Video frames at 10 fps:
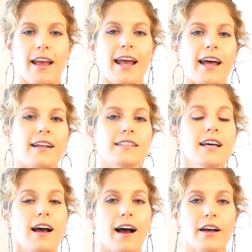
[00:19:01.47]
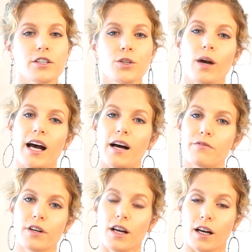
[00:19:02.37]
and I also
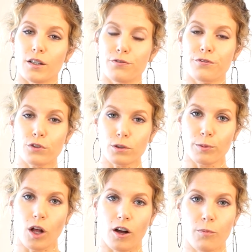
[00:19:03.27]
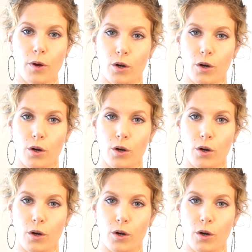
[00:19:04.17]
have a full blog